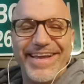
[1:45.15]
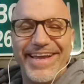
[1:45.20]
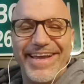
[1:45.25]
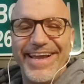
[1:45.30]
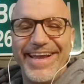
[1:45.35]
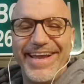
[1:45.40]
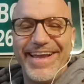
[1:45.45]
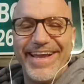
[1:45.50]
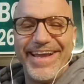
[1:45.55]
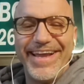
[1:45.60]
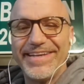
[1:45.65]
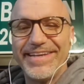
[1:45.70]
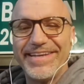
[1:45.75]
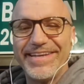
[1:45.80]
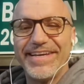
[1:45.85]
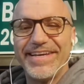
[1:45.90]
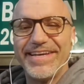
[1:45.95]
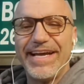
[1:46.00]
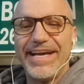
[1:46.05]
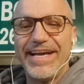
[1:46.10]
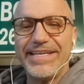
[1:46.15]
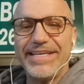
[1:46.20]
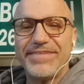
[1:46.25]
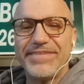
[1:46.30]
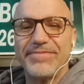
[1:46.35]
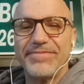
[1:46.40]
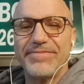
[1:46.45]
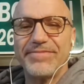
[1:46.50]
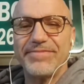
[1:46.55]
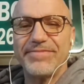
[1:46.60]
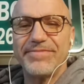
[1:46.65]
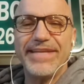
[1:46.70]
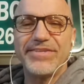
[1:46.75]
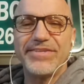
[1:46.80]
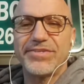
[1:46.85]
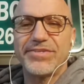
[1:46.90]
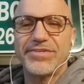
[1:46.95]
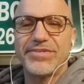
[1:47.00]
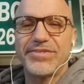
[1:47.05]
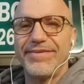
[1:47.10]
And I guess from age
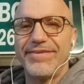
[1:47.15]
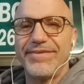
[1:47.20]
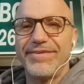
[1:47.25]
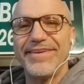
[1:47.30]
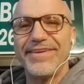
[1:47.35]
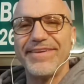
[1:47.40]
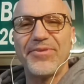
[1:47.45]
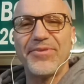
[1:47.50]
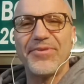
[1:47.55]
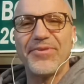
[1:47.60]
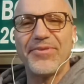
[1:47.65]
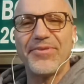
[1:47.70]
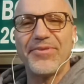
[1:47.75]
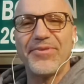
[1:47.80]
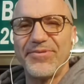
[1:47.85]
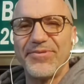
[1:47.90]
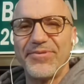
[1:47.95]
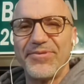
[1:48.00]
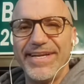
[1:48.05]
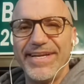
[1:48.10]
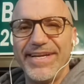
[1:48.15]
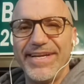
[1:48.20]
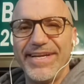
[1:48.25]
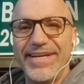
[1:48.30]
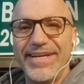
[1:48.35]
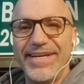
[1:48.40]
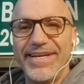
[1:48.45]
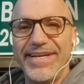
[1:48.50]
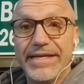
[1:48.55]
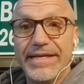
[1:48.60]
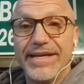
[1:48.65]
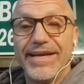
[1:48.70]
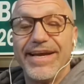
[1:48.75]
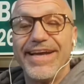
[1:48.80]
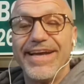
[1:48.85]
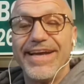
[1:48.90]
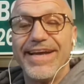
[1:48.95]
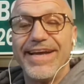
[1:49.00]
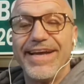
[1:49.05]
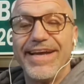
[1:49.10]
30 to 33, I
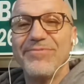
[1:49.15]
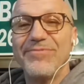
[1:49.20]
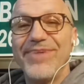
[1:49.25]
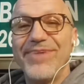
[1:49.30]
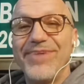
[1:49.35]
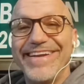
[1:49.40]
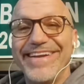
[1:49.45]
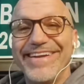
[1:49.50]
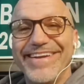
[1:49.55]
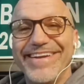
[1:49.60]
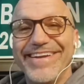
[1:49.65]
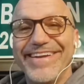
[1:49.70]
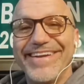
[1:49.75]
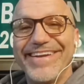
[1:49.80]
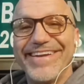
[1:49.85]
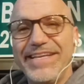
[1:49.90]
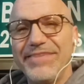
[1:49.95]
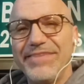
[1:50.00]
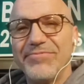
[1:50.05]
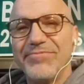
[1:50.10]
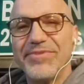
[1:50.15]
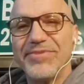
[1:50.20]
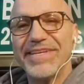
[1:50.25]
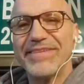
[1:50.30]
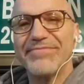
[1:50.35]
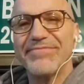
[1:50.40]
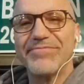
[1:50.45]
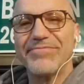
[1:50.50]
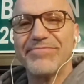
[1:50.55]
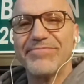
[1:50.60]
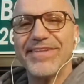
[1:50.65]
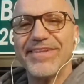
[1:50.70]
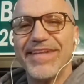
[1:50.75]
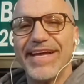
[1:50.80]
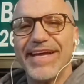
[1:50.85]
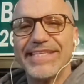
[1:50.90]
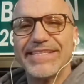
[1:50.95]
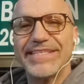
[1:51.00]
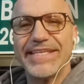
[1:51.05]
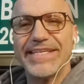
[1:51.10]
gained weight, and I didn't really realize
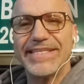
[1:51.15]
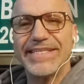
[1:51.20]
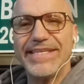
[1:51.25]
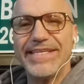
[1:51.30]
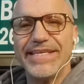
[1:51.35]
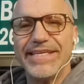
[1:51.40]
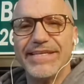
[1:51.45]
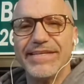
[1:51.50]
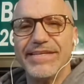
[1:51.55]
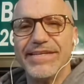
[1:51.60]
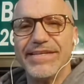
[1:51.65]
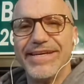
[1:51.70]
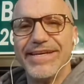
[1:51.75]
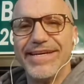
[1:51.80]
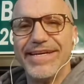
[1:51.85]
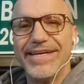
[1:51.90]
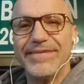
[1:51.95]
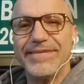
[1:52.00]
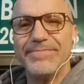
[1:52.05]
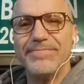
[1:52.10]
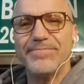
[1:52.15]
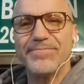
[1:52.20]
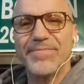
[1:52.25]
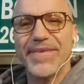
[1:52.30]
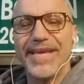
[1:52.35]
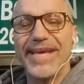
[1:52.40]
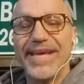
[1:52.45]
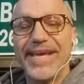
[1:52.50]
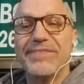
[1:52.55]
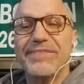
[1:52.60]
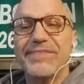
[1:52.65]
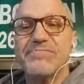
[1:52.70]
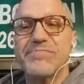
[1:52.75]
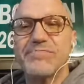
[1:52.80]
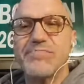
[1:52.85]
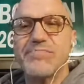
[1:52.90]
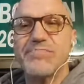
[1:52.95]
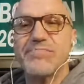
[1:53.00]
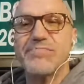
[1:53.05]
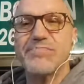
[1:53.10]
I did. And my
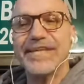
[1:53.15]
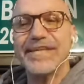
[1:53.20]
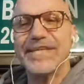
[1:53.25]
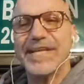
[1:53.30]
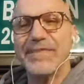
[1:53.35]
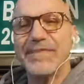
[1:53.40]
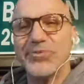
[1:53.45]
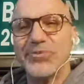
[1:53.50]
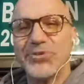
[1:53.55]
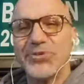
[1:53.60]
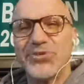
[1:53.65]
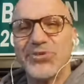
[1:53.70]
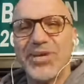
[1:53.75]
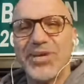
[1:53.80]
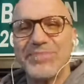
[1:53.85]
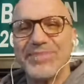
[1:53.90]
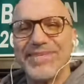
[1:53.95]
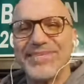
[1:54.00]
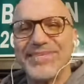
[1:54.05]
nickname was Chubby Joe.